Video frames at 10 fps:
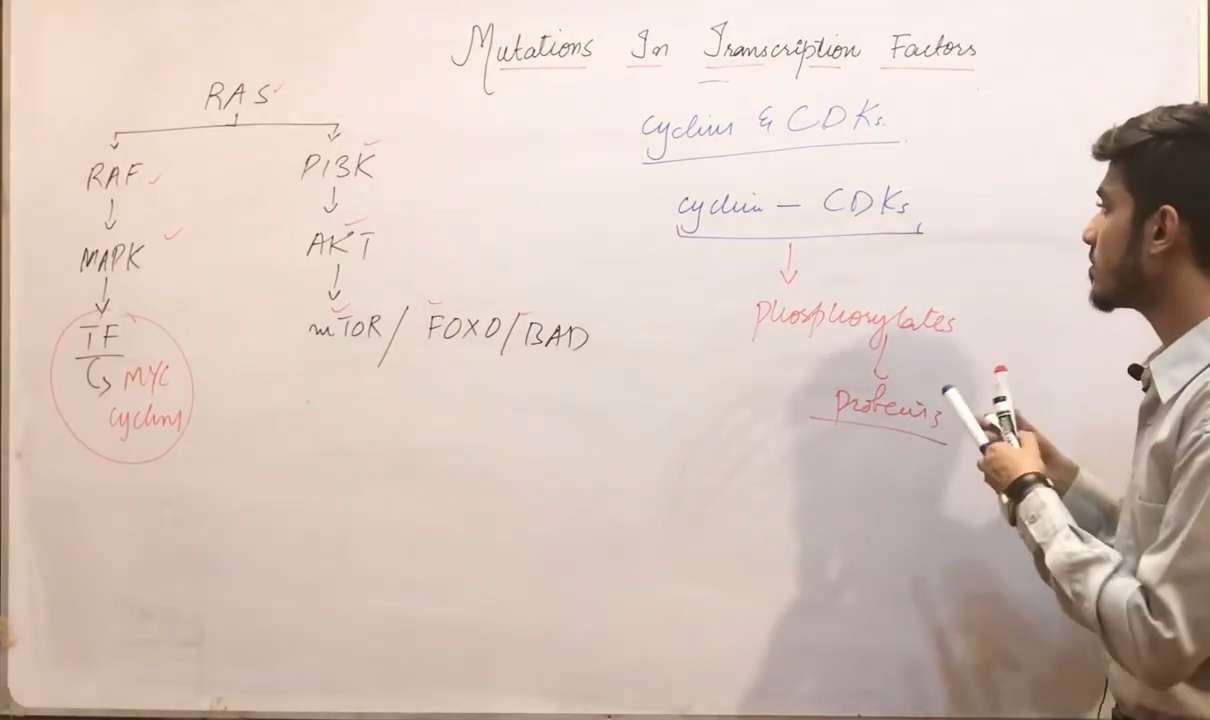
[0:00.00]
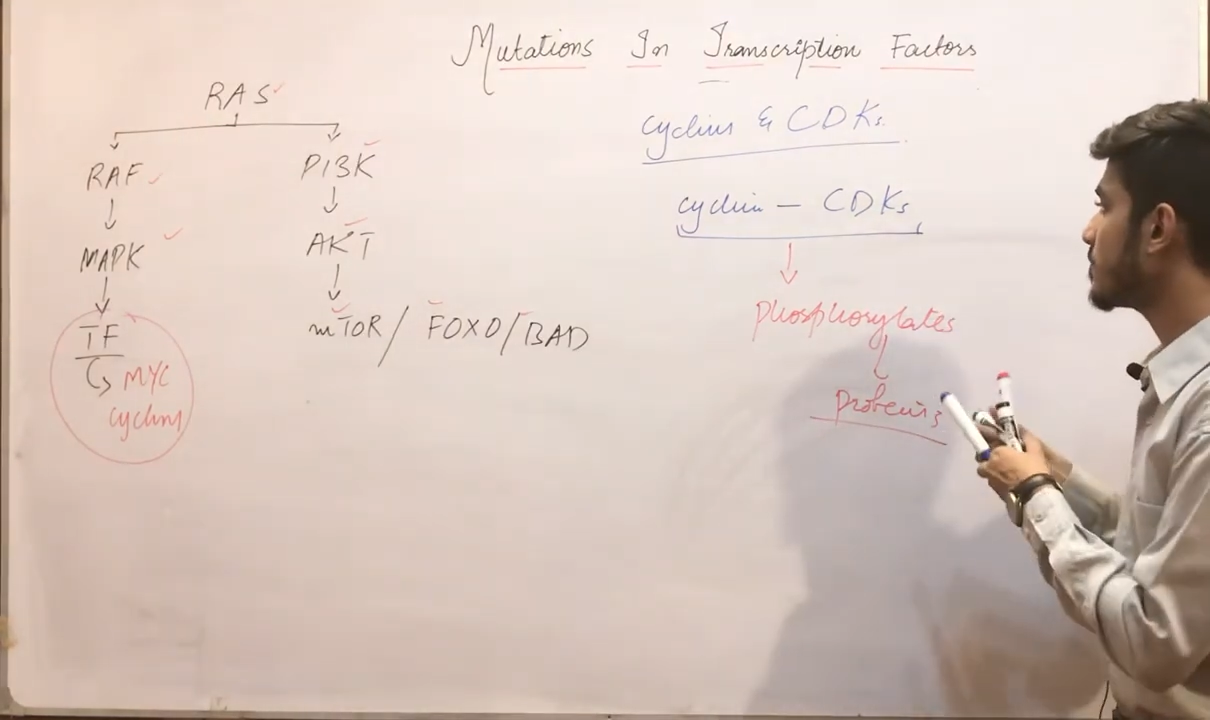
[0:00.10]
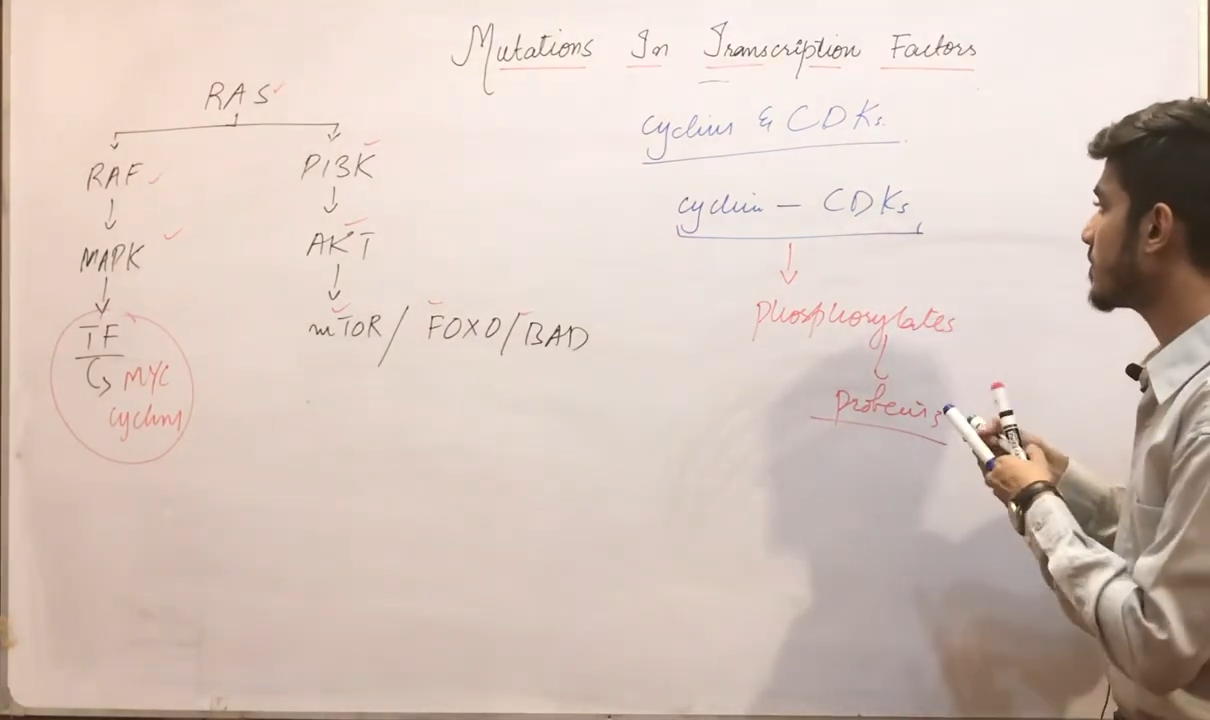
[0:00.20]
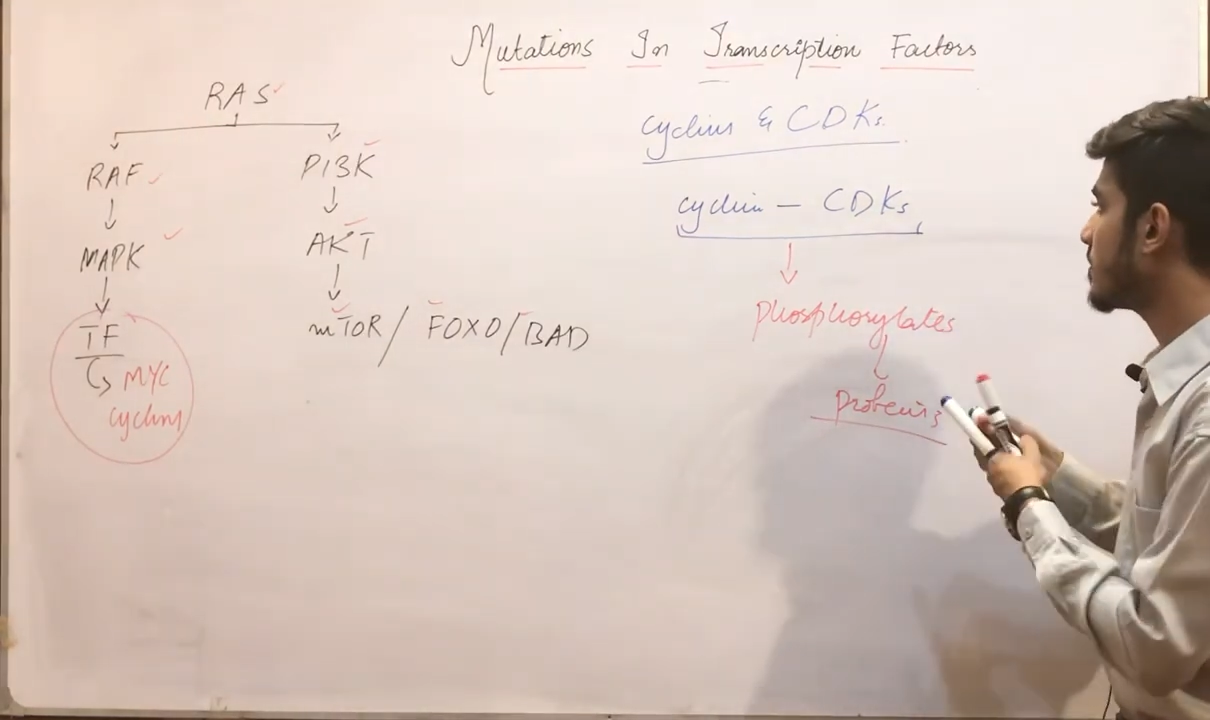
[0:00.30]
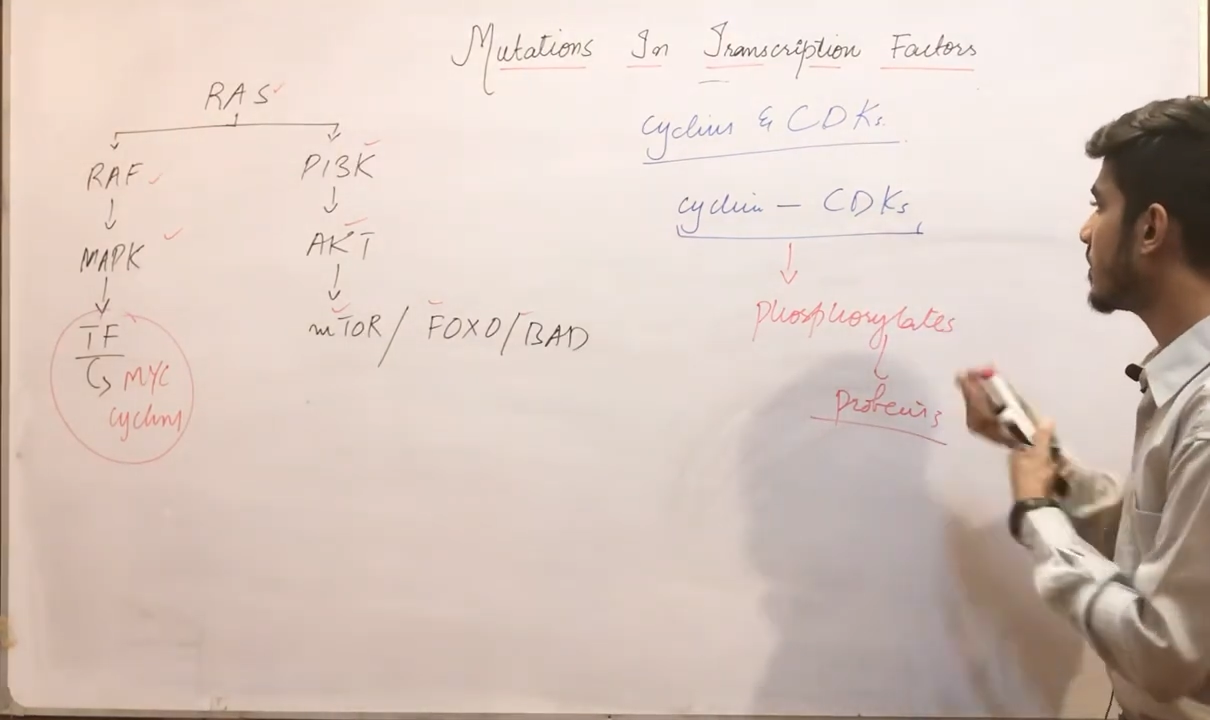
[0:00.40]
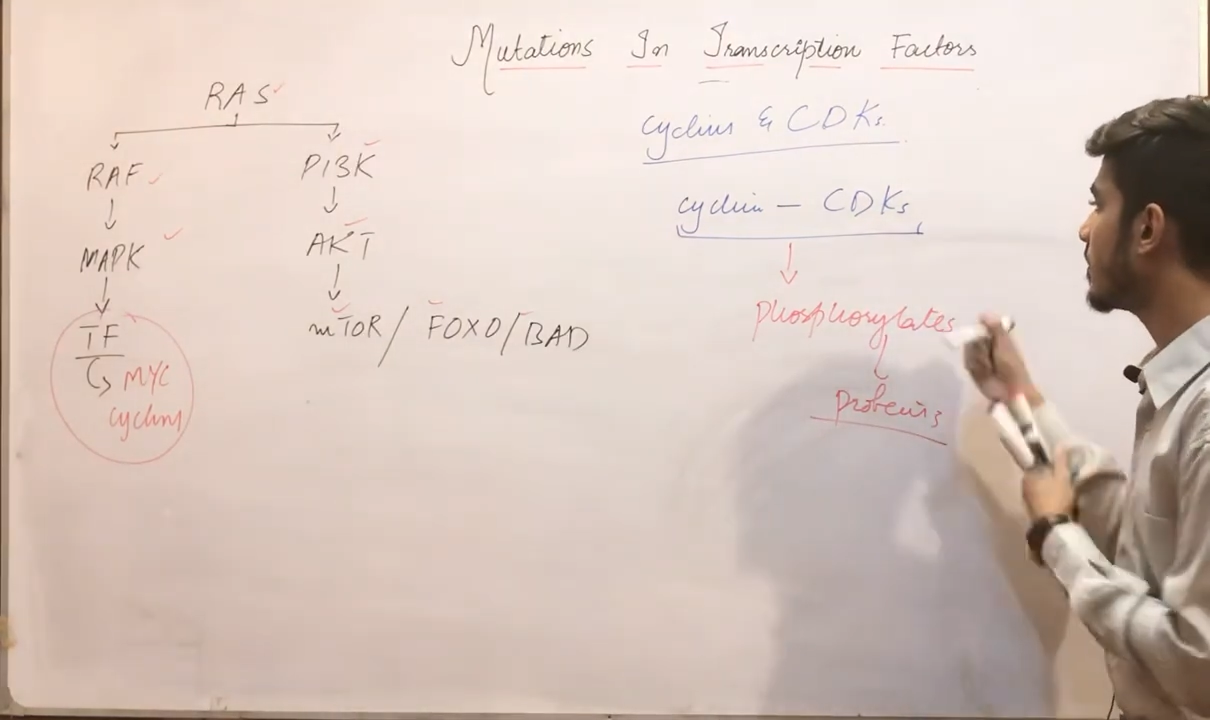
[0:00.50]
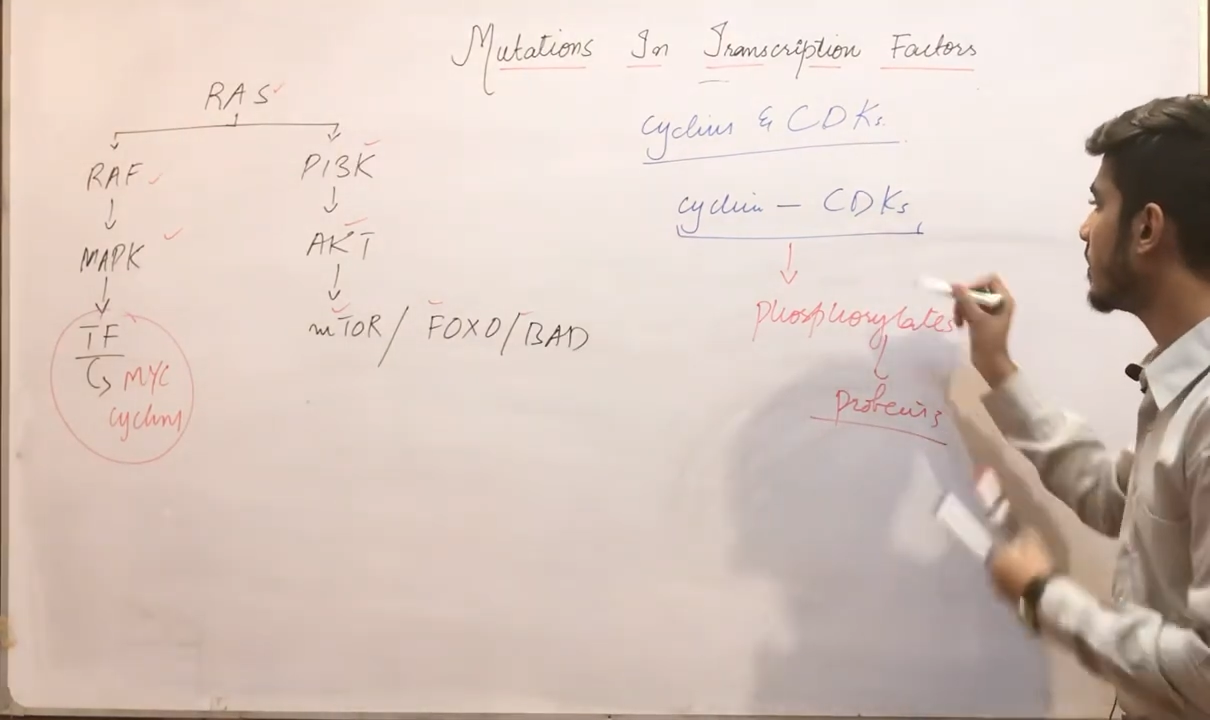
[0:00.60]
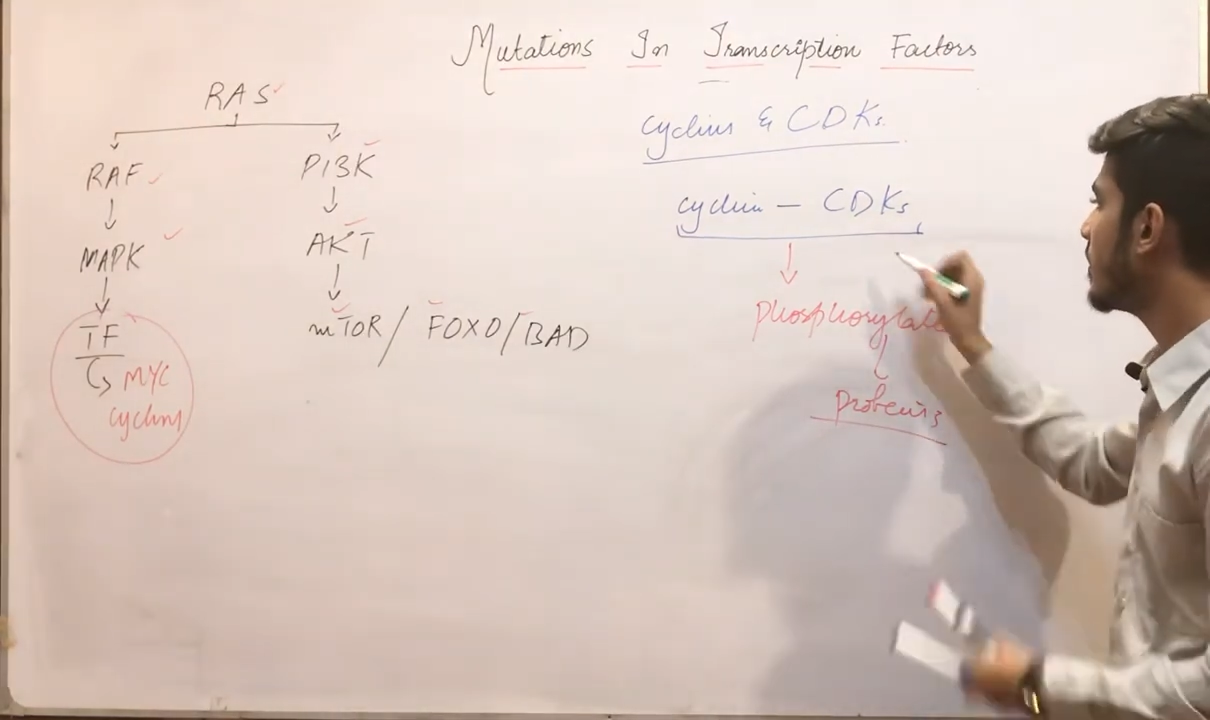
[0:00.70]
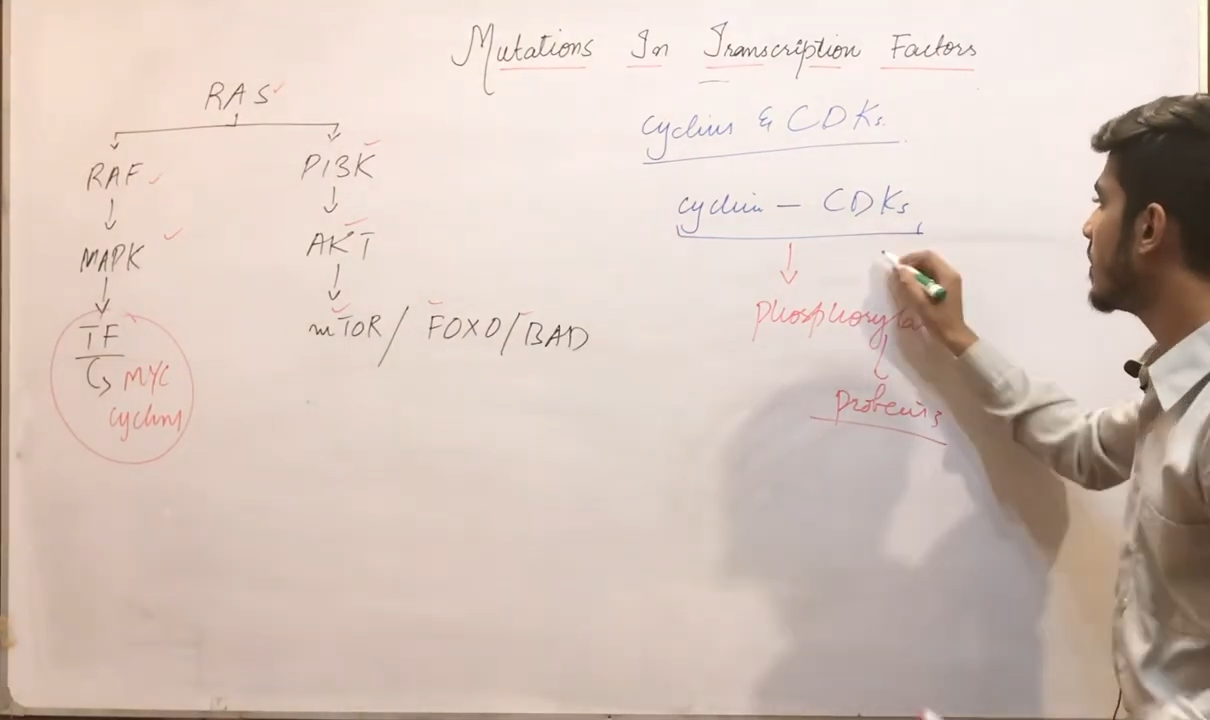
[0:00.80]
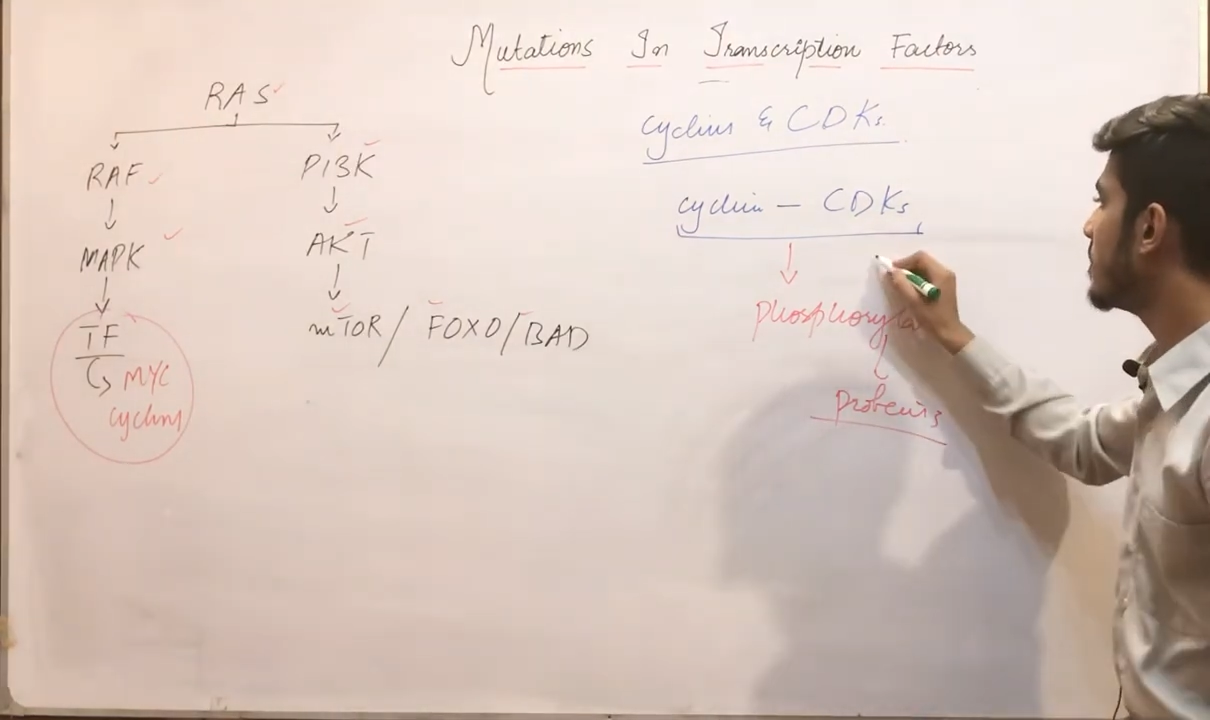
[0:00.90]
present here,